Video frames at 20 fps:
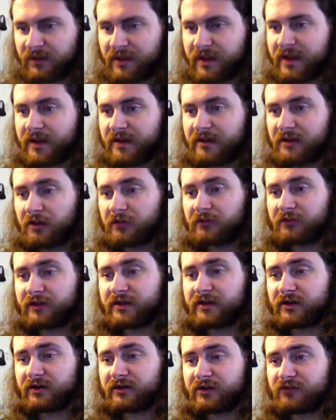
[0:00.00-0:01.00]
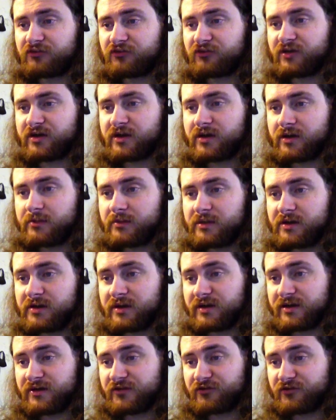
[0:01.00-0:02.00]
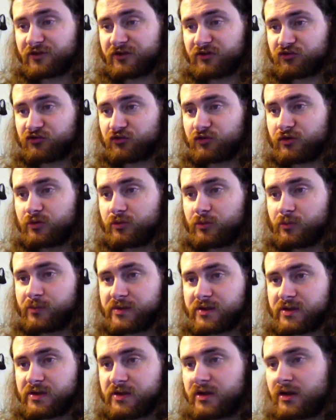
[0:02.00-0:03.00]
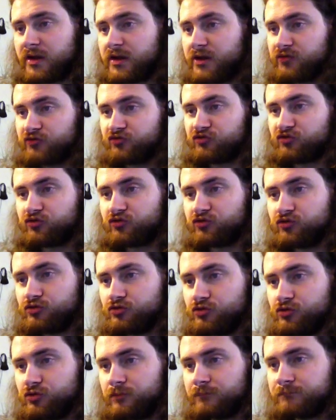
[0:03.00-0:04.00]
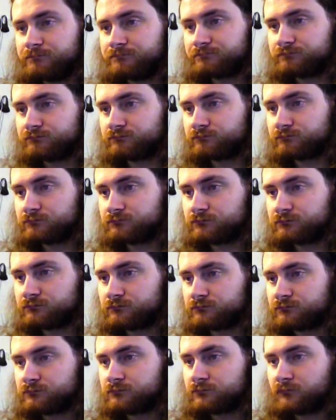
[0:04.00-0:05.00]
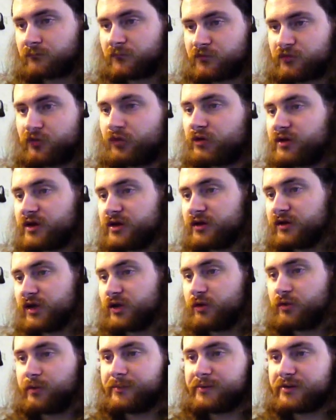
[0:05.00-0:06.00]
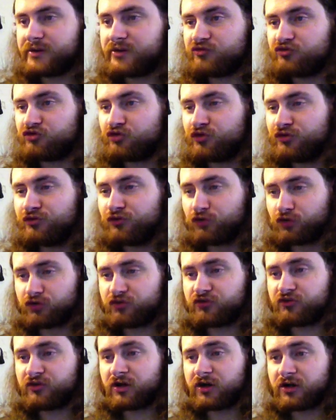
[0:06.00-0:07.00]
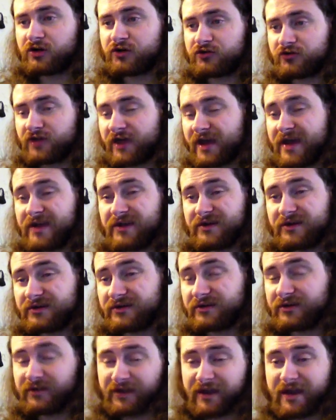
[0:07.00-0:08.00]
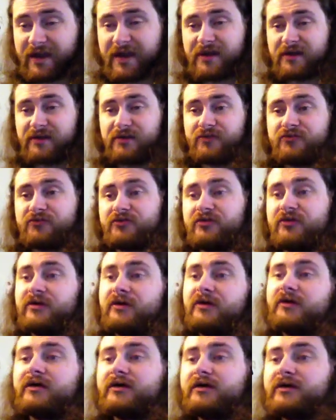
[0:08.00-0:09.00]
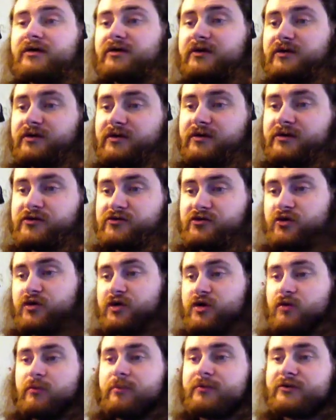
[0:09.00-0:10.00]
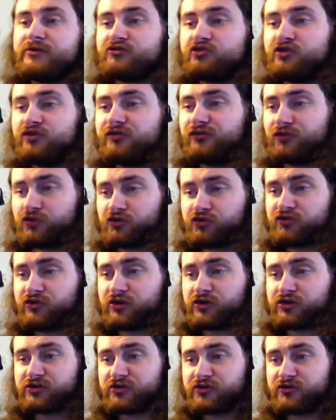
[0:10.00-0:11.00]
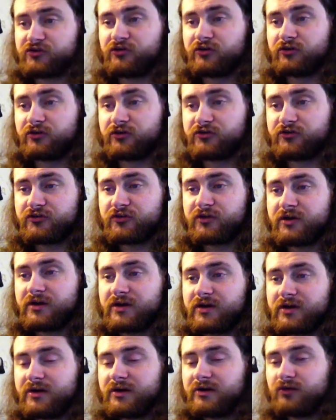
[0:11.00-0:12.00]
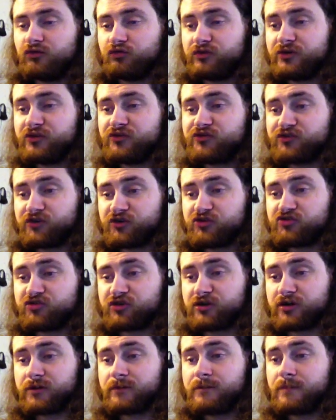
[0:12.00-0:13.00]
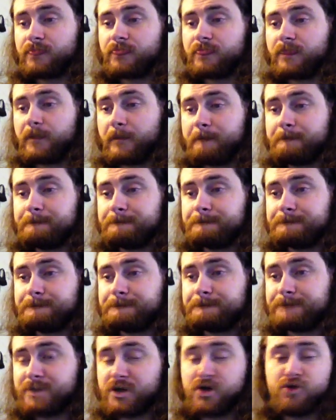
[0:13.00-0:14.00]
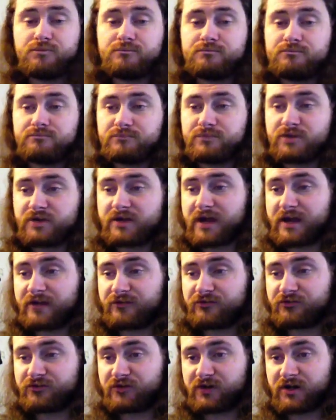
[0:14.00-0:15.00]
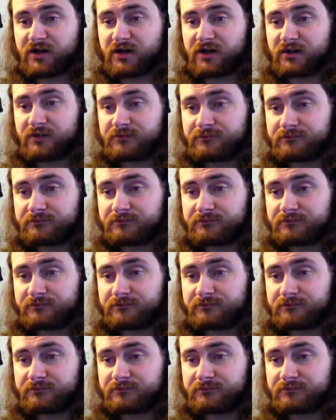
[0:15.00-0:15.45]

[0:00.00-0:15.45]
and I'll and I'll get to him in, in a second. So it would be two so it, it would be two four stars and a and so it would be two four star crystals, researcher, boom. You get uh,